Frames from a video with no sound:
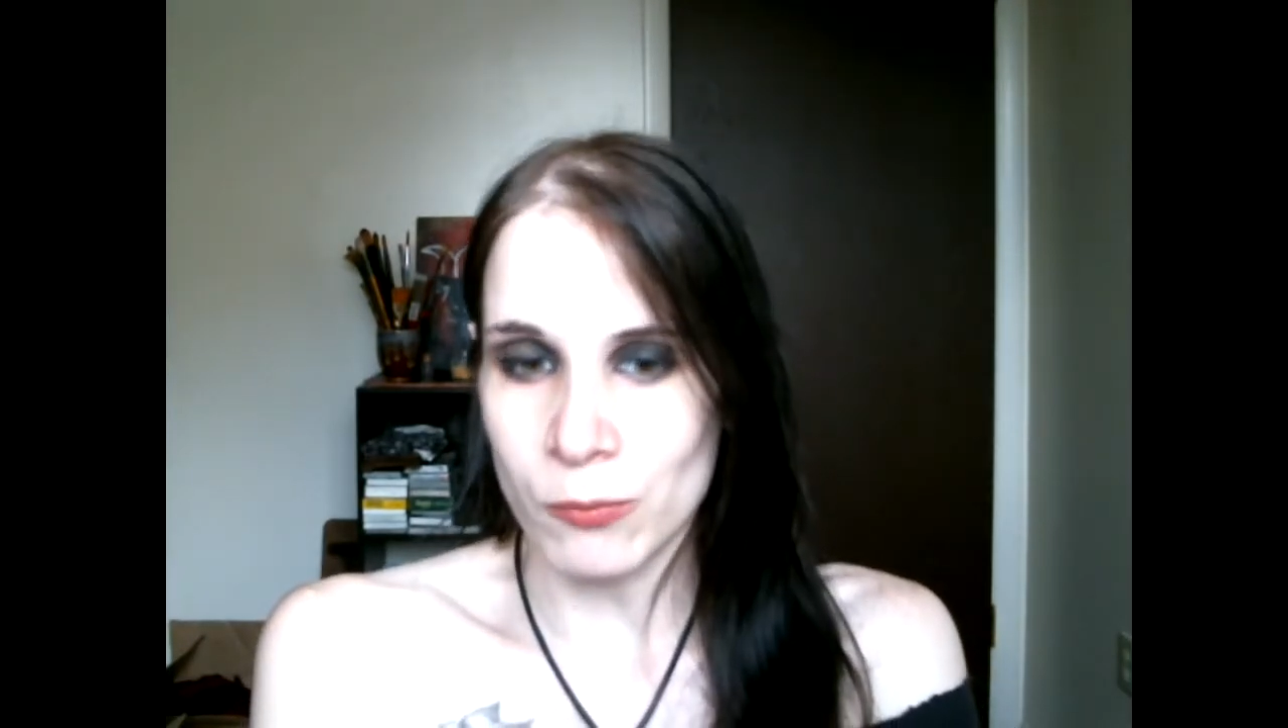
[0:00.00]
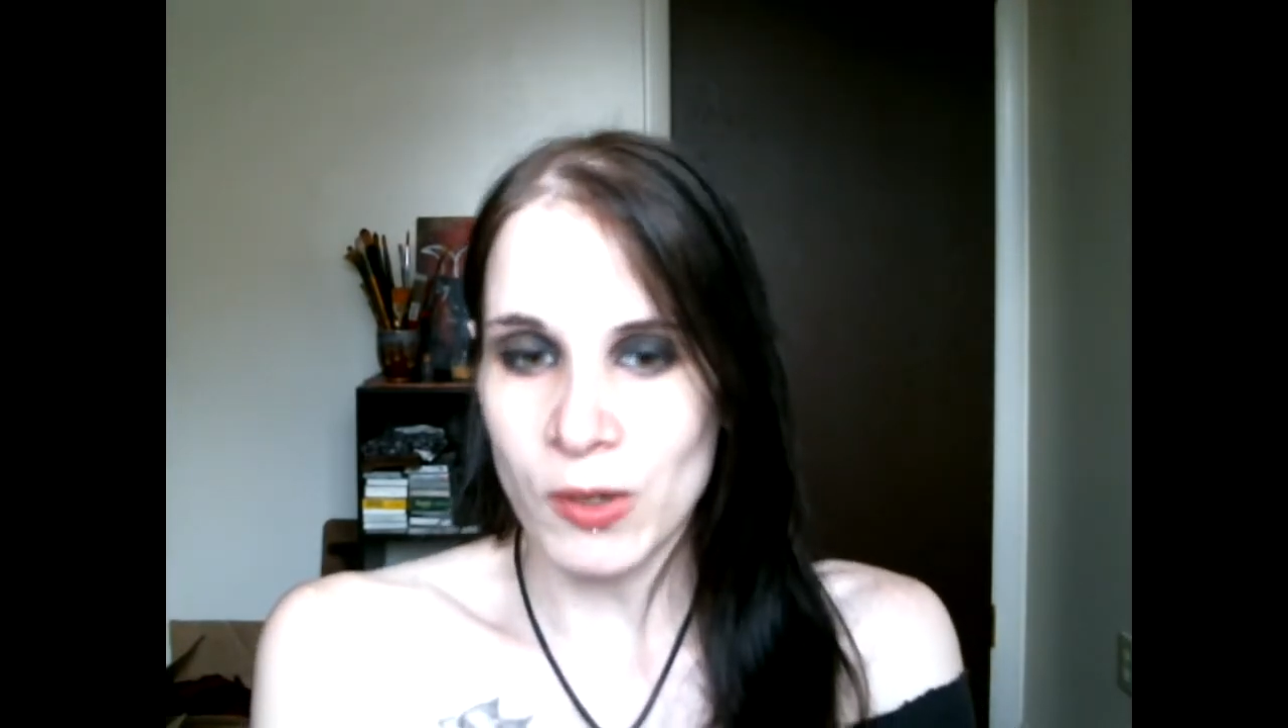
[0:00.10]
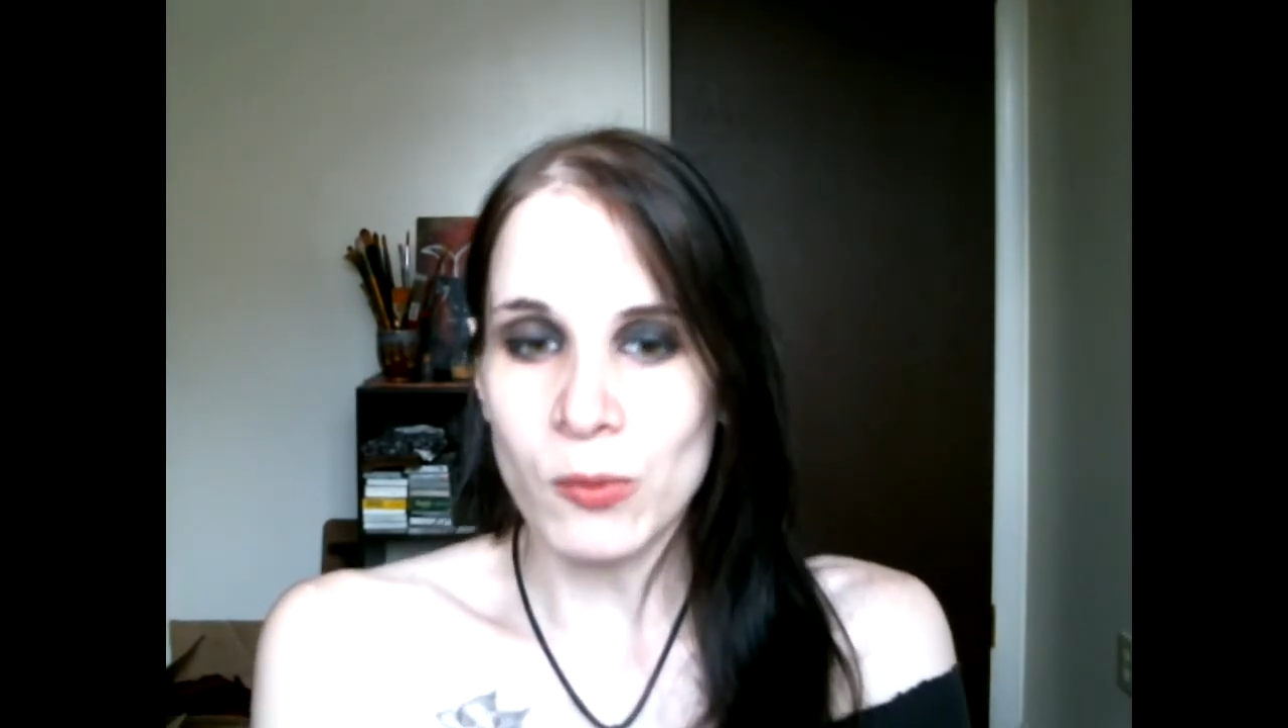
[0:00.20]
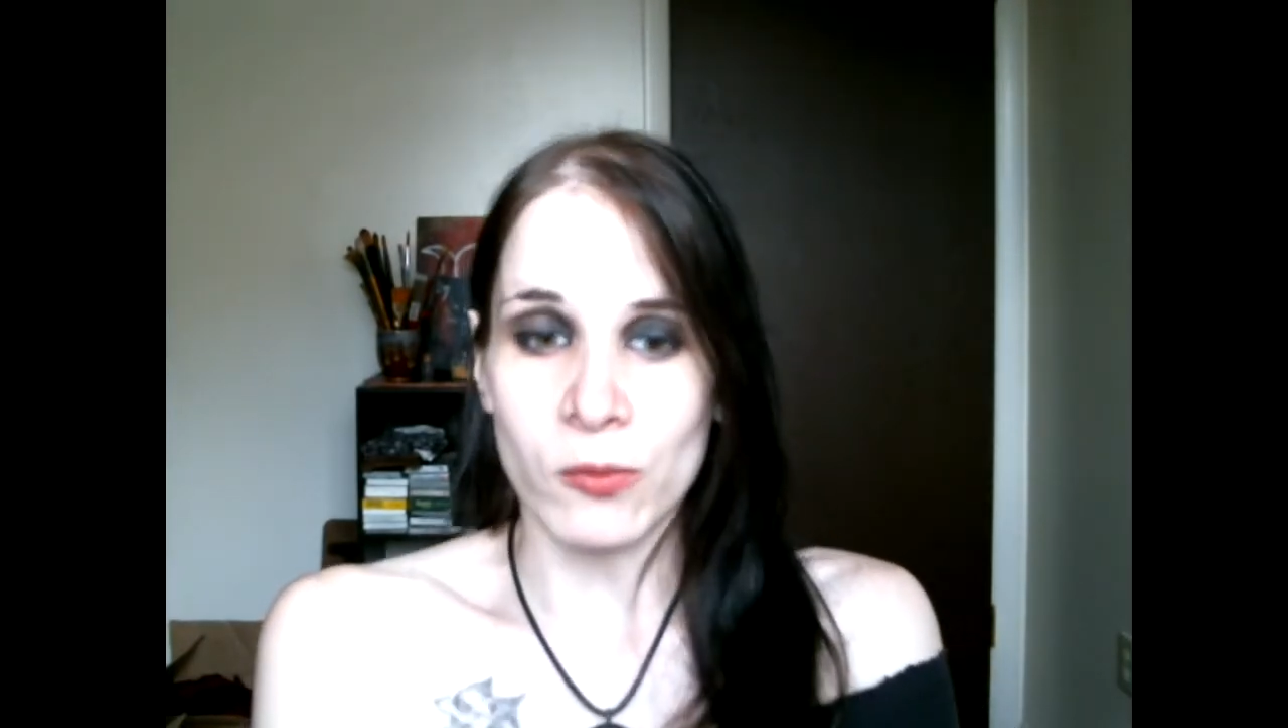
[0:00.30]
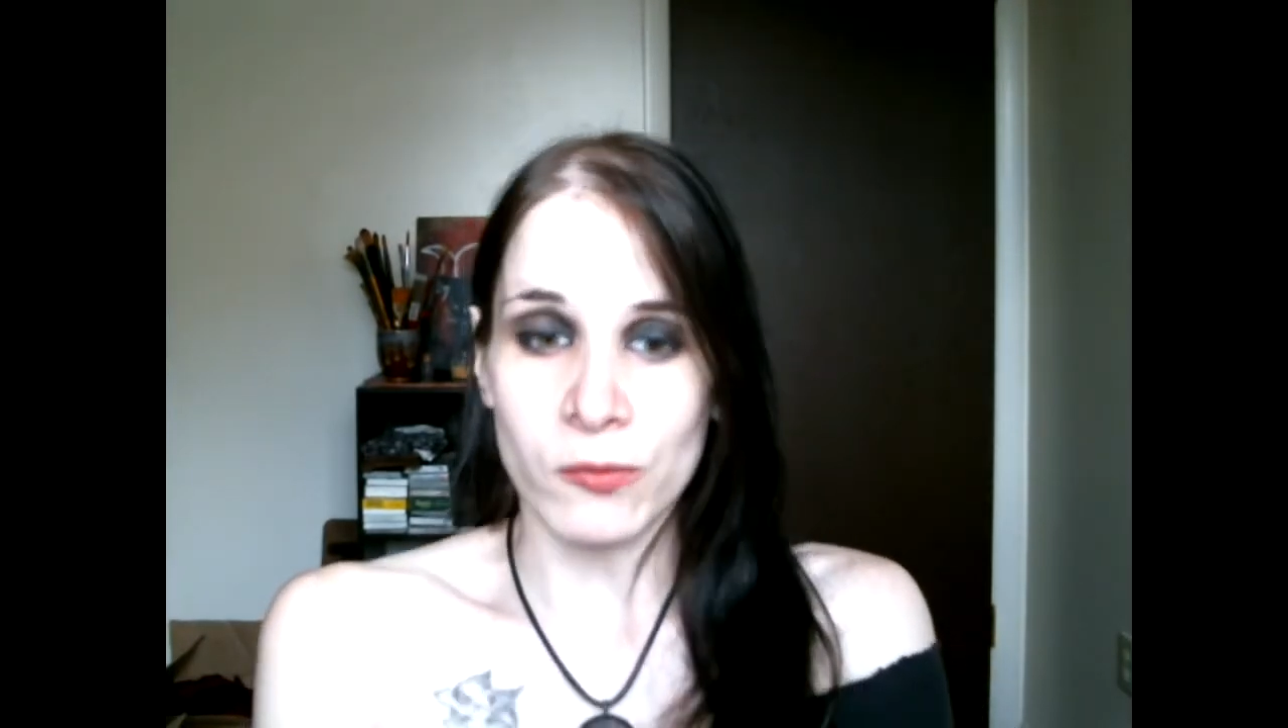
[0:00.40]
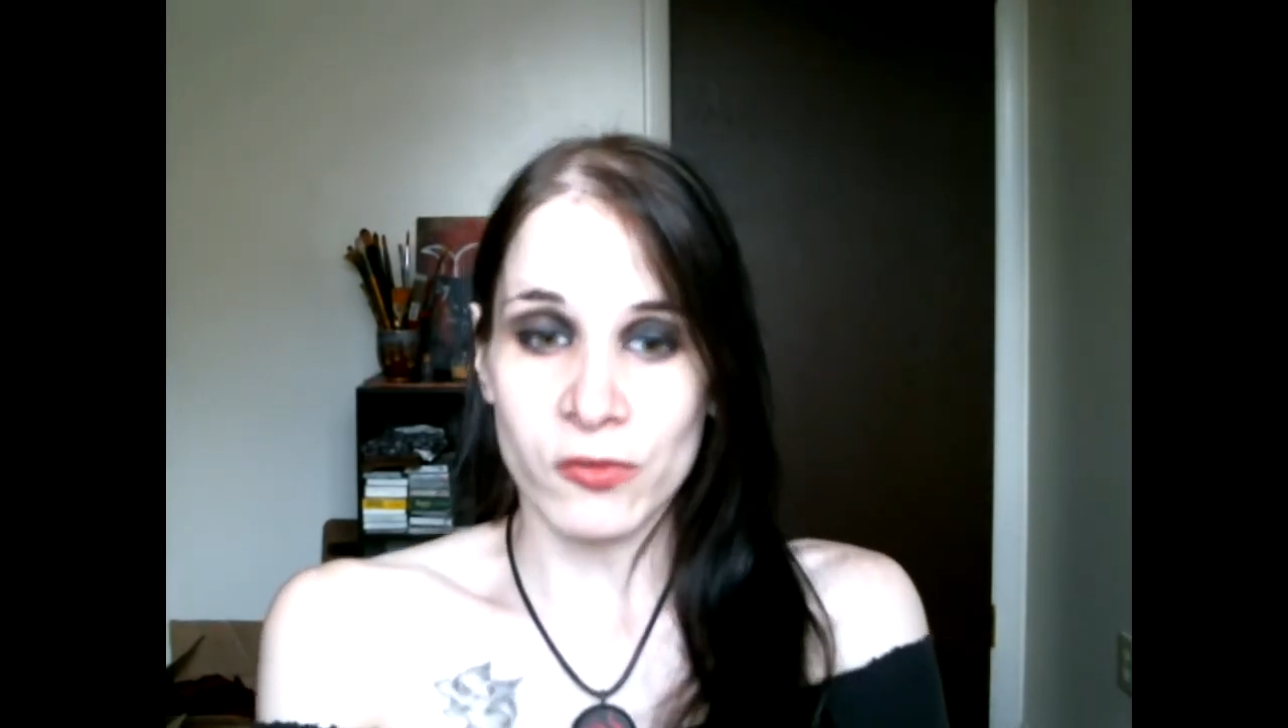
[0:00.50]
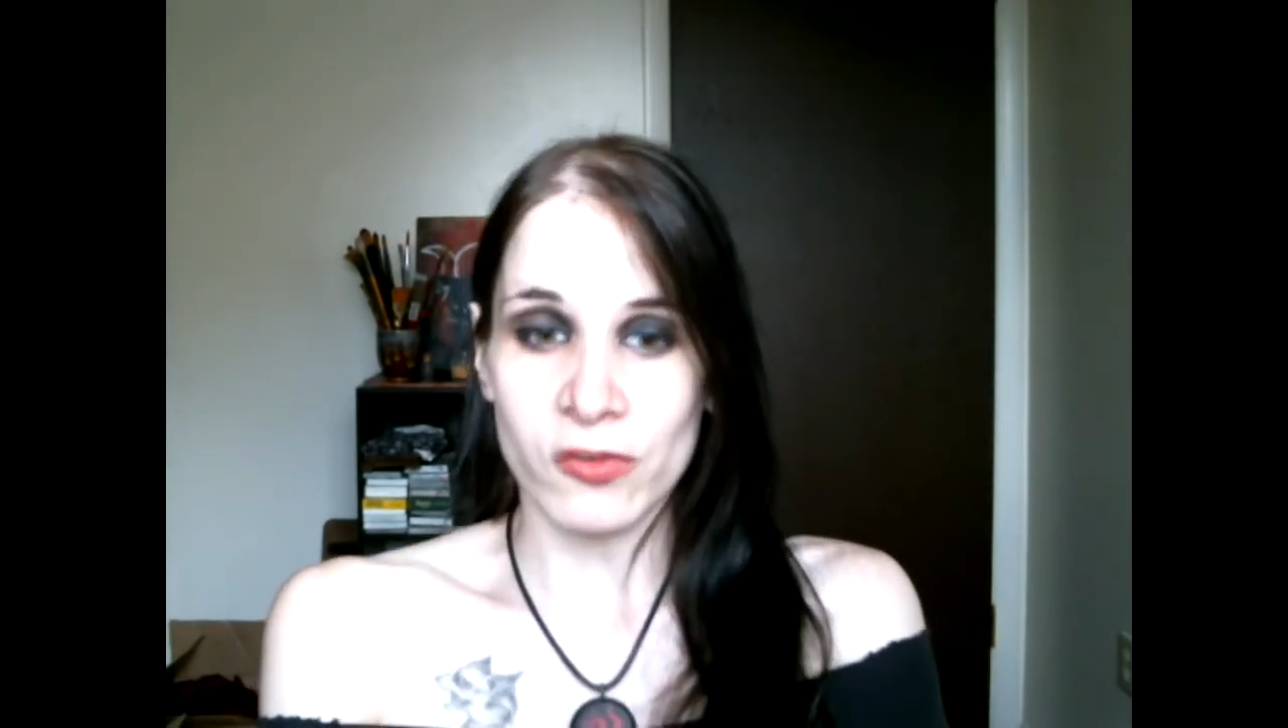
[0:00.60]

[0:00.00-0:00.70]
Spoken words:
werewolves